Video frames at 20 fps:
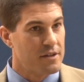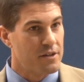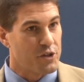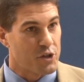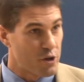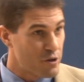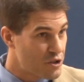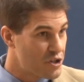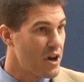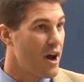
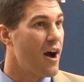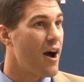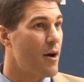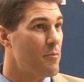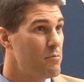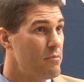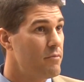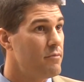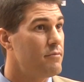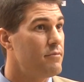Your
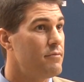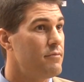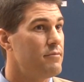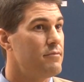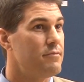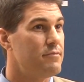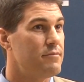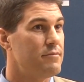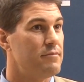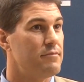job
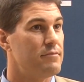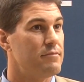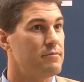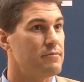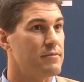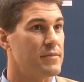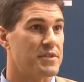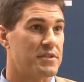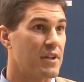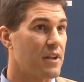
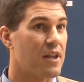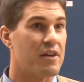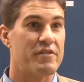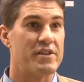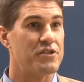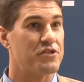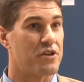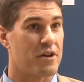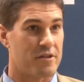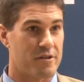is to love
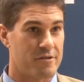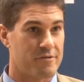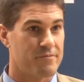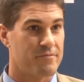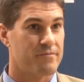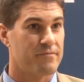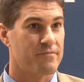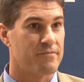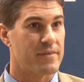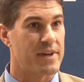each other
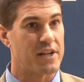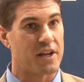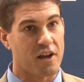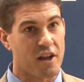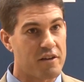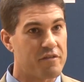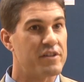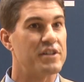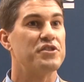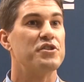and to
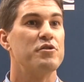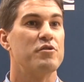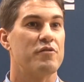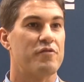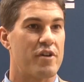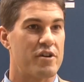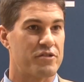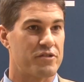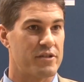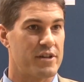love this
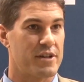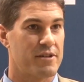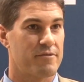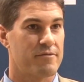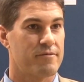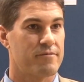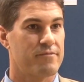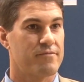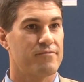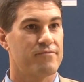university.
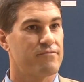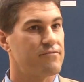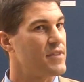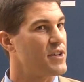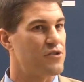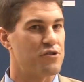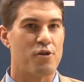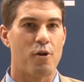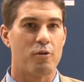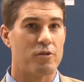
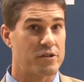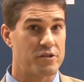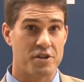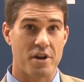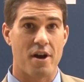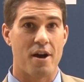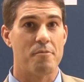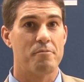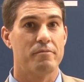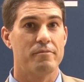That's your only
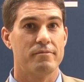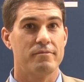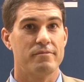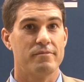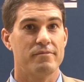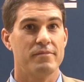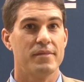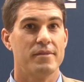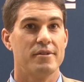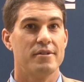job.
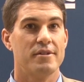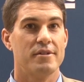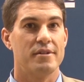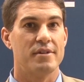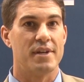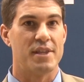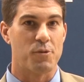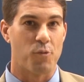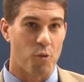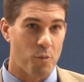
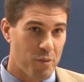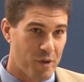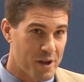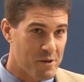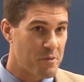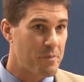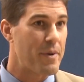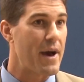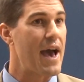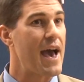And then we'll
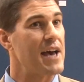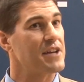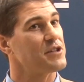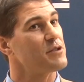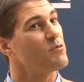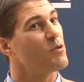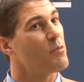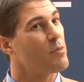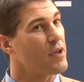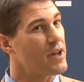play with
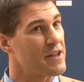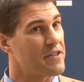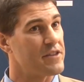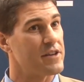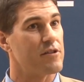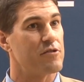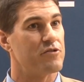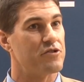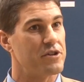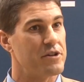passion, we'll play with
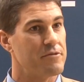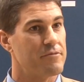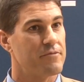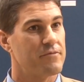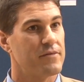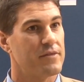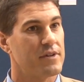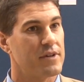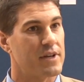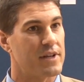energy.
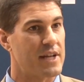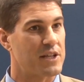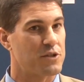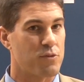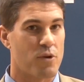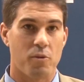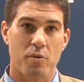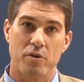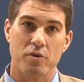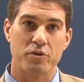And that's
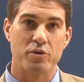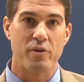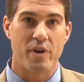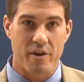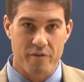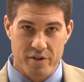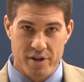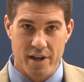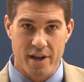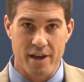what we're going to do
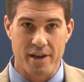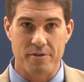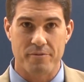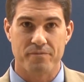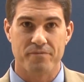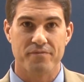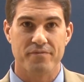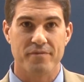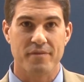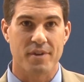every day,
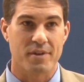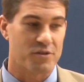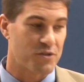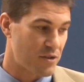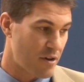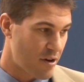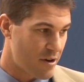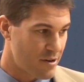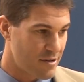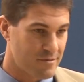
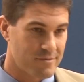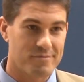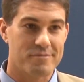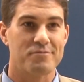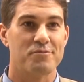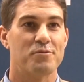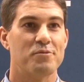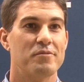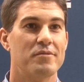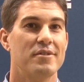starting
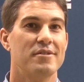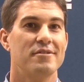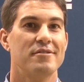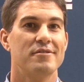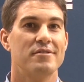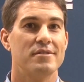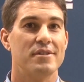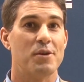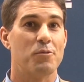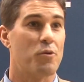
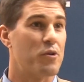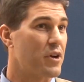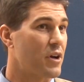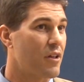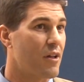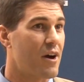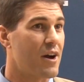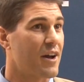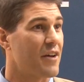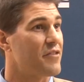at 1
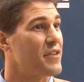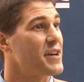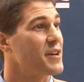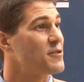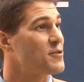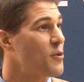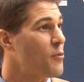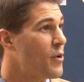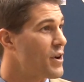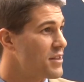o'clock, I think,
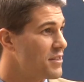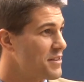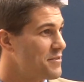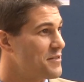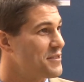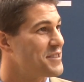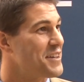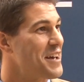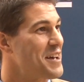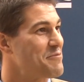is our
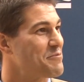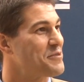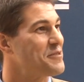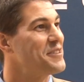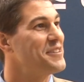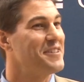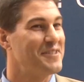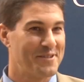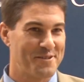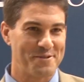weightlifting times.
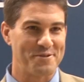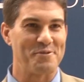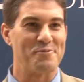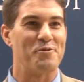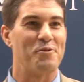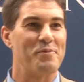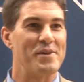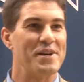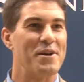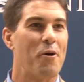So
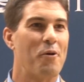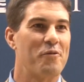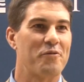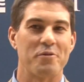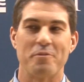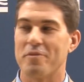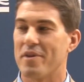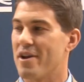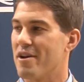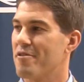we'll be going
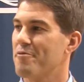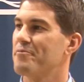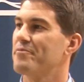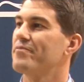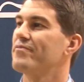from there.